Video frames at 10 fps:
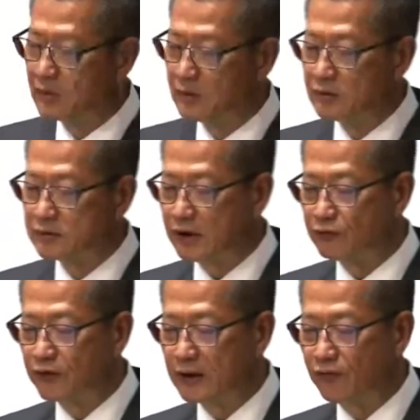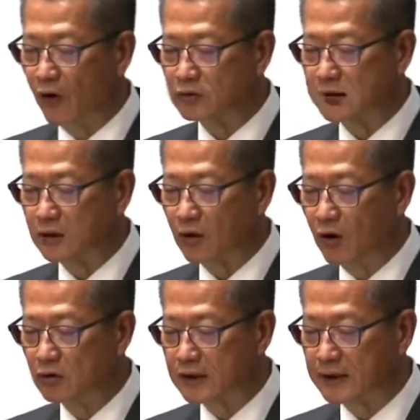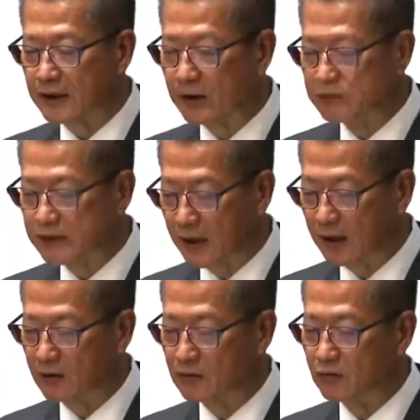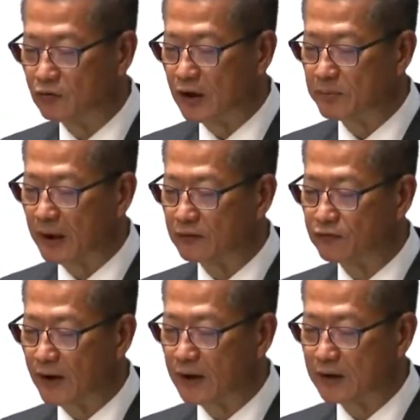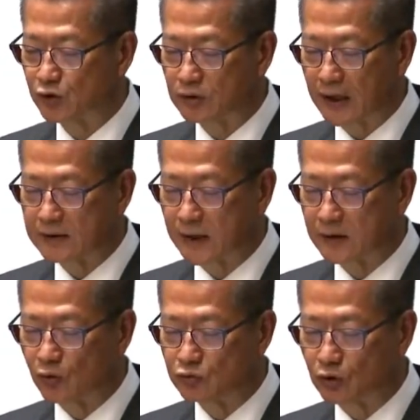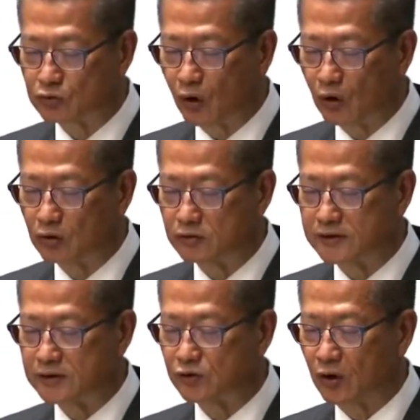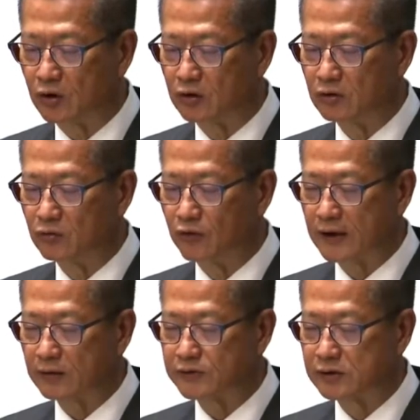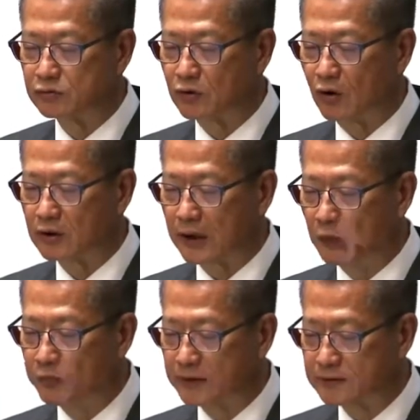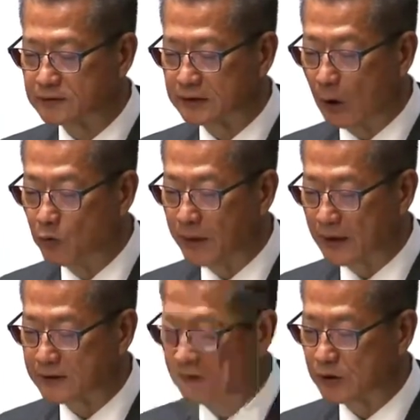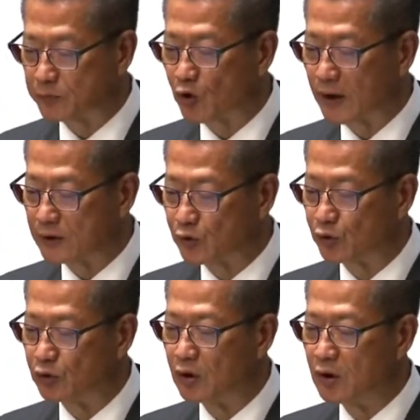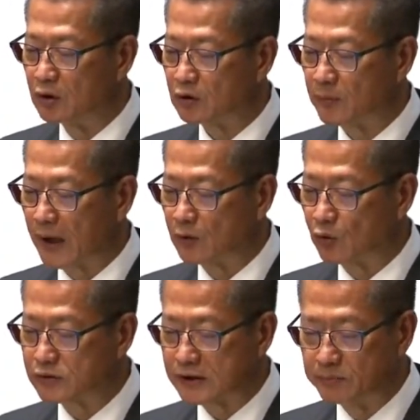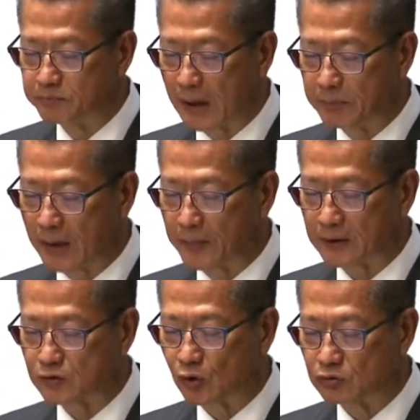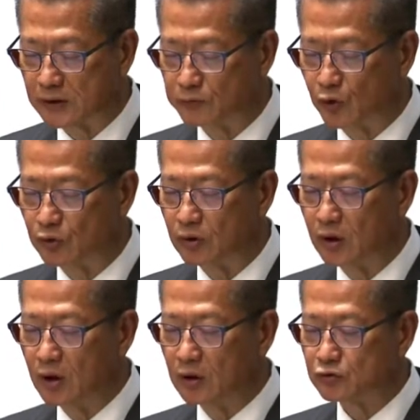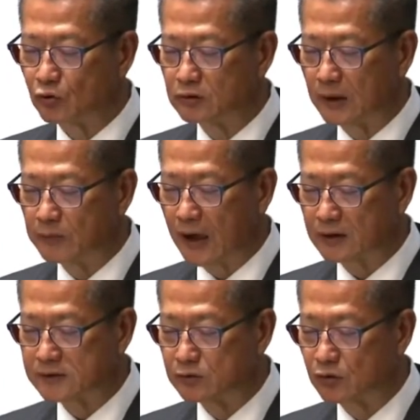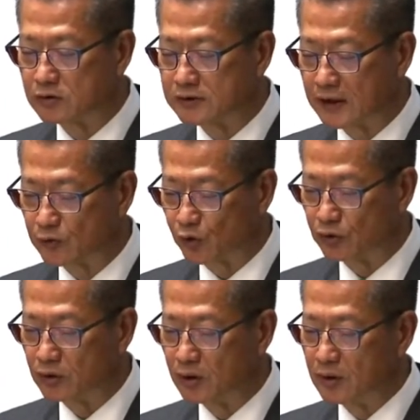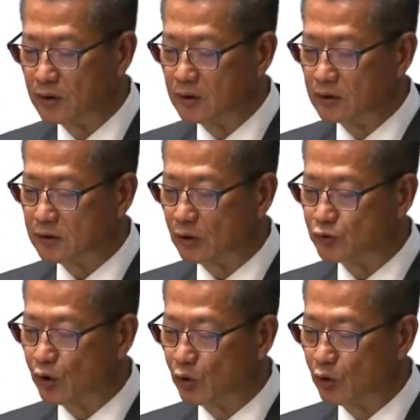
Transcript: cost a total of about $900 million, creating a total of some 210 employment opportunities. The government provided multiple rounds of assistance amounting to over $200 million to the arts and culture sector under the AEF, benefiting, over